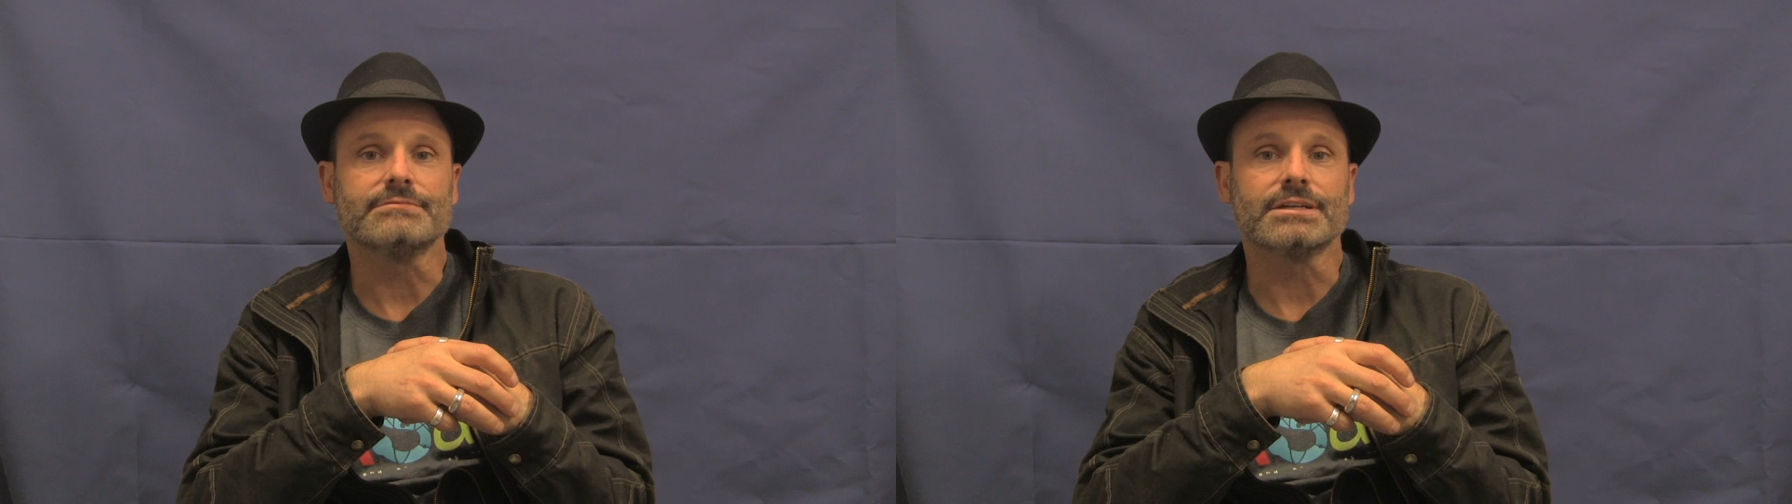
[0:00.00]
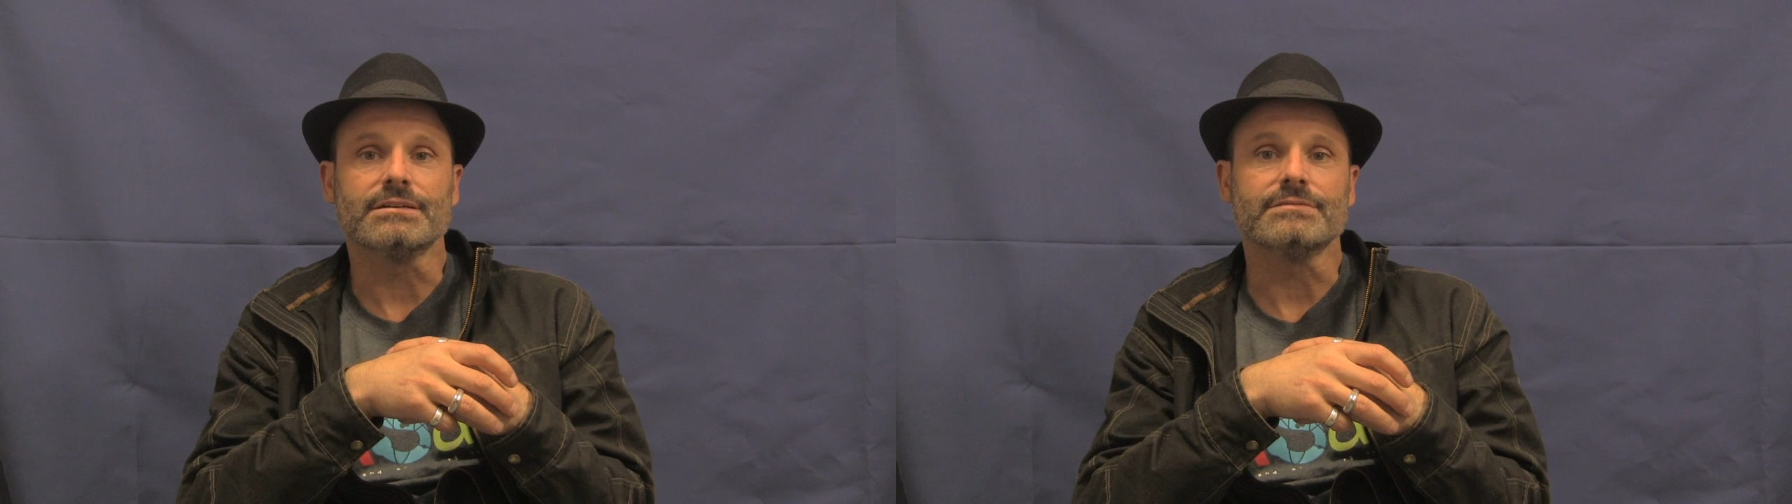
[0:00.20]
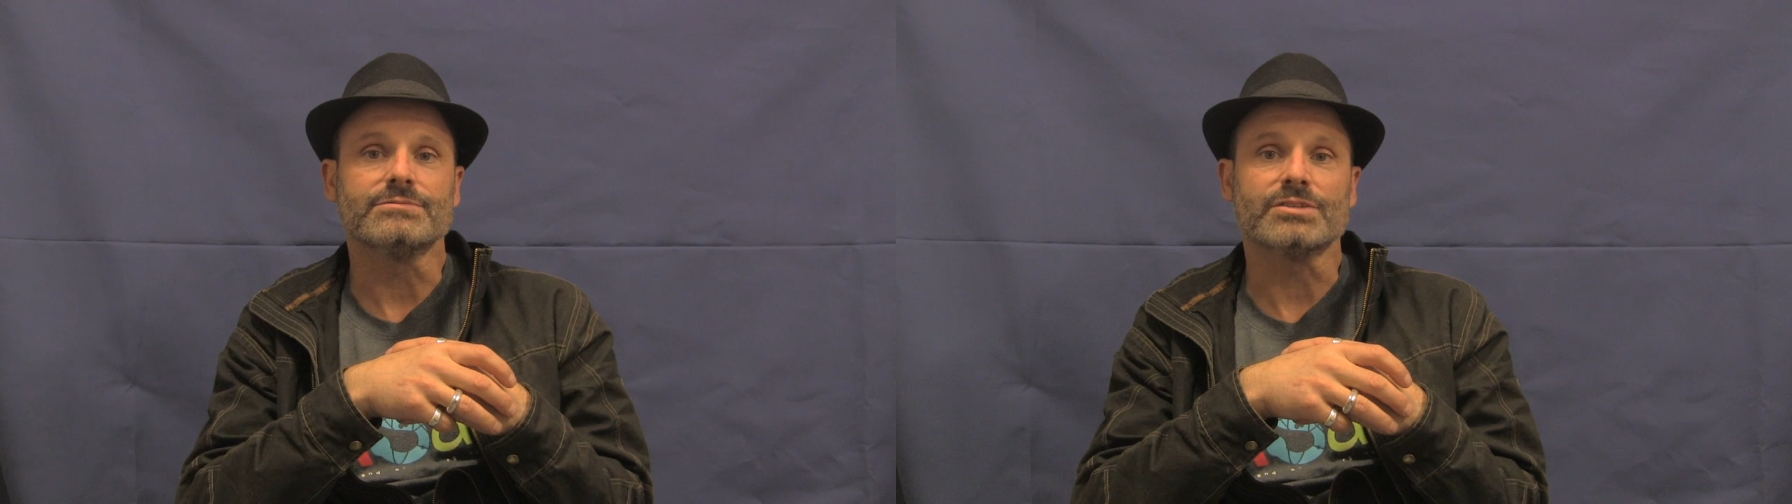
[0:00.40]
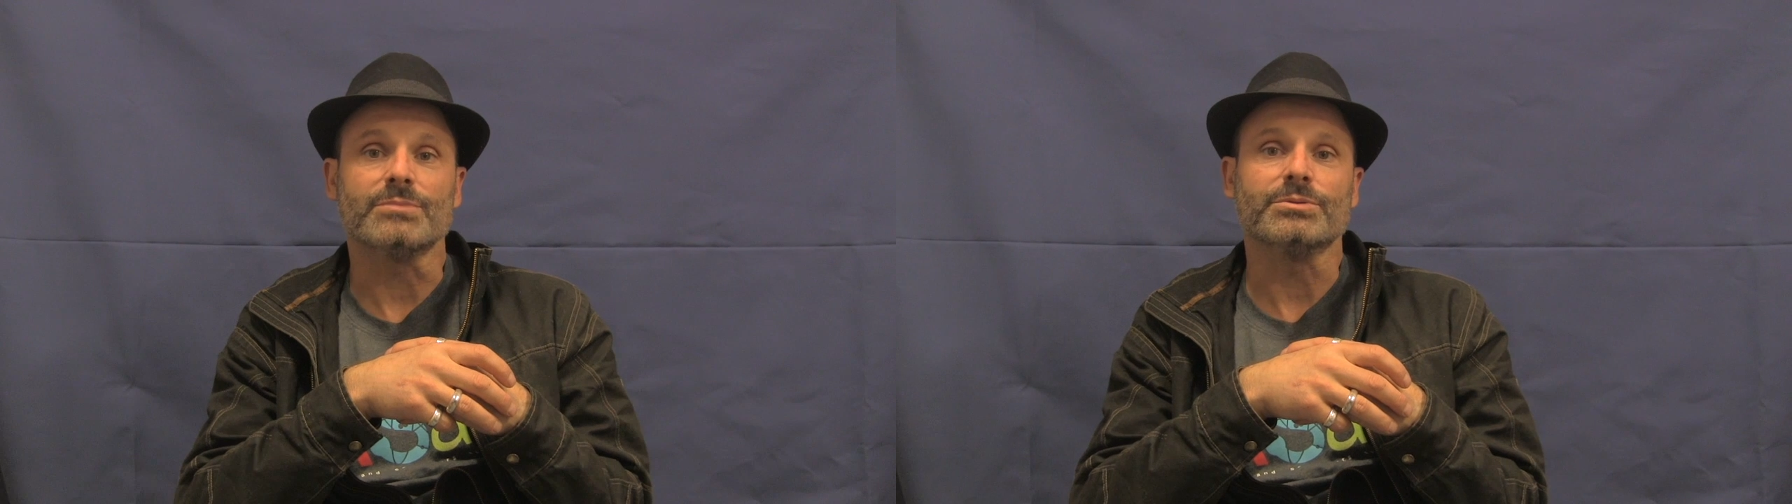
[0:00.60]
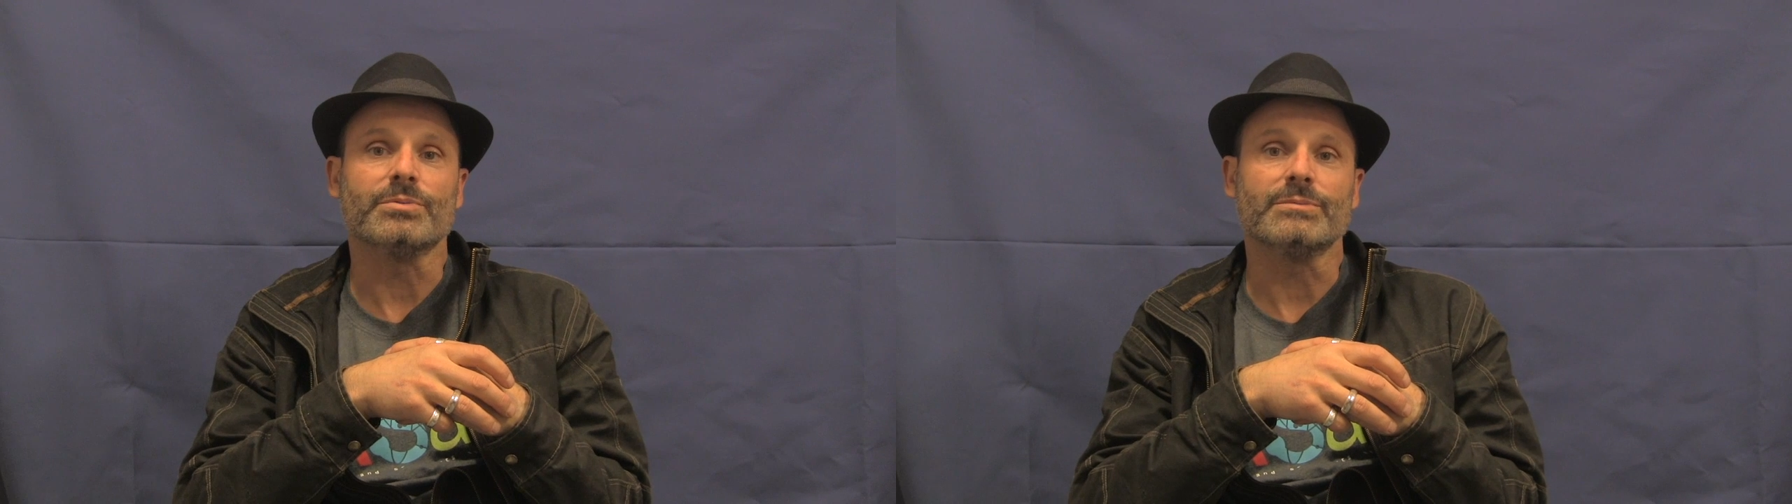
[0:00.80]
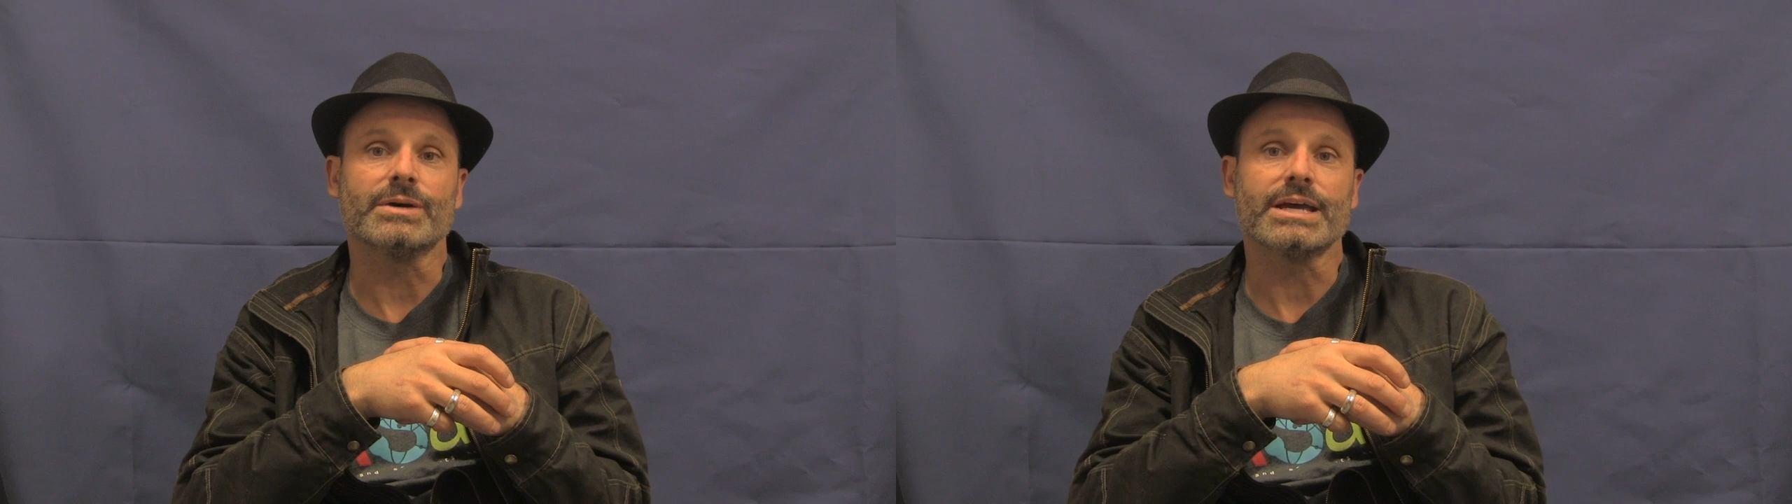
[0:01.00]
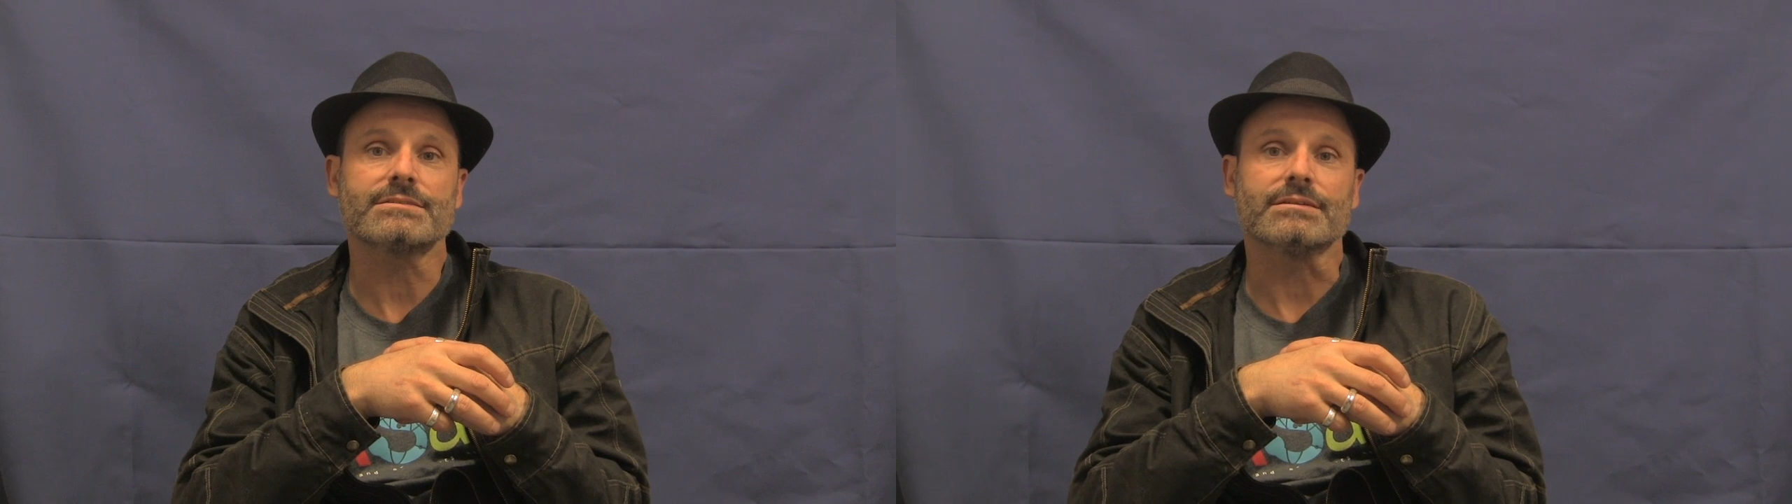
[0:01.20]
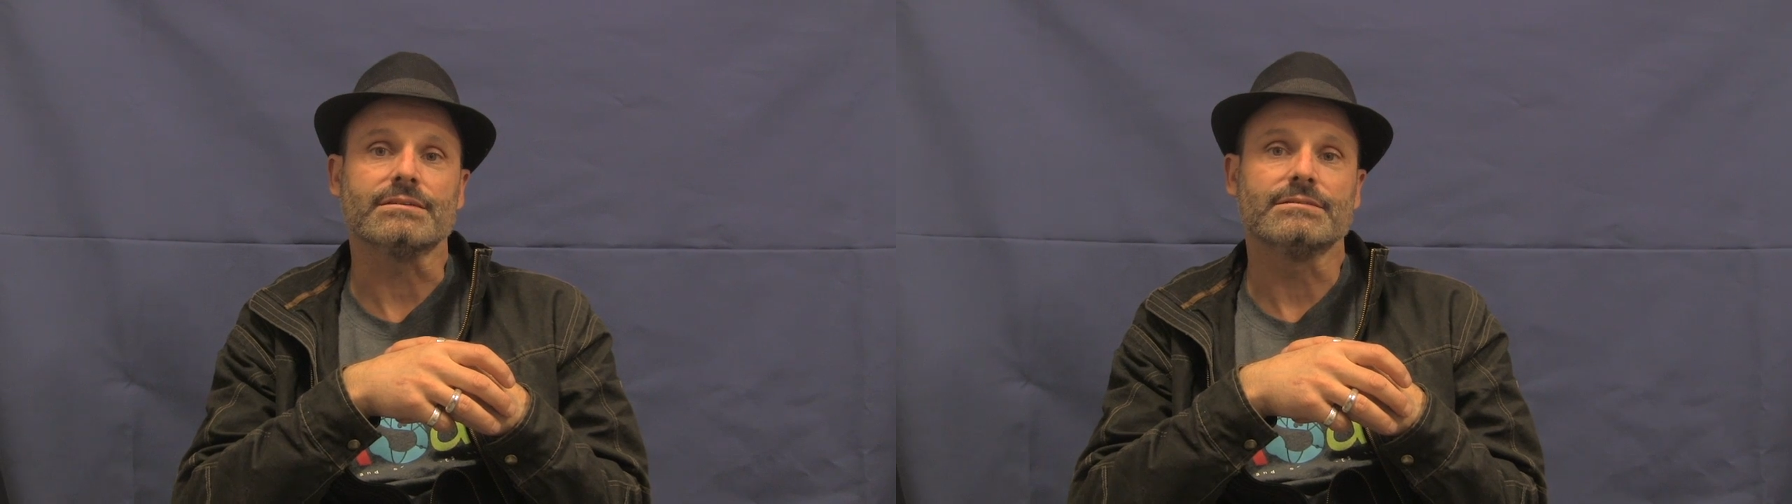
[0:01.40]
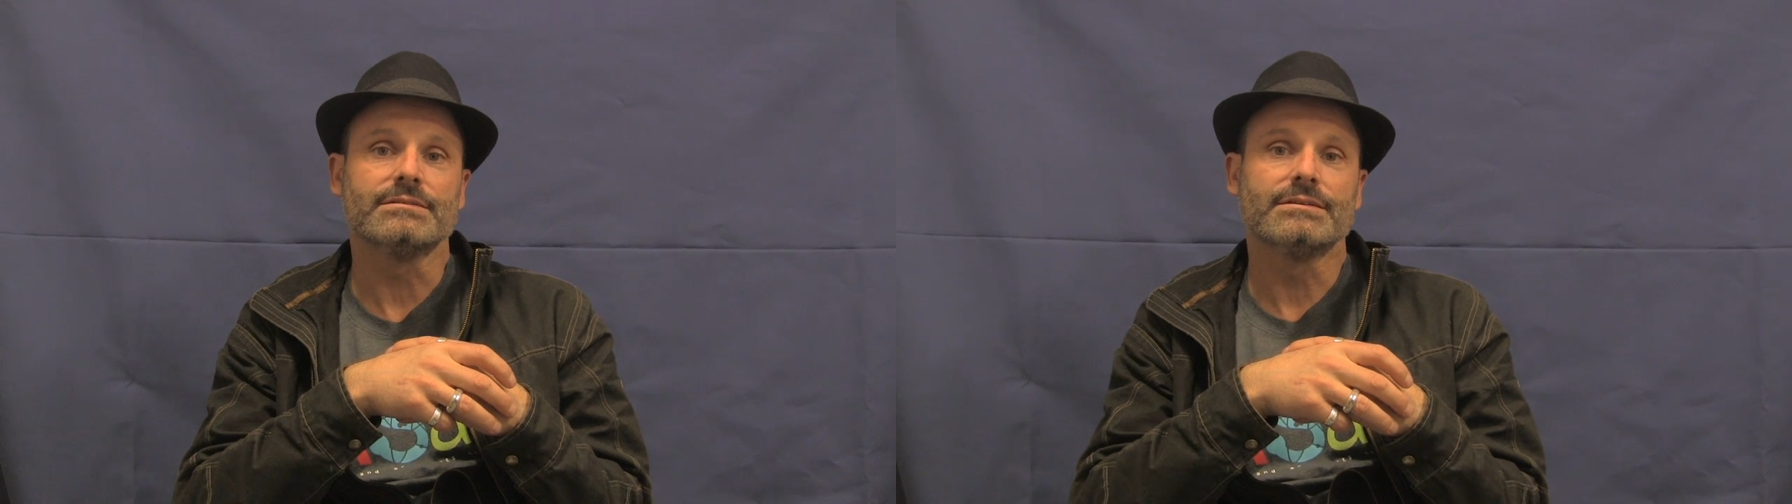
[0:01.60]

kind of stumbled upon by accident.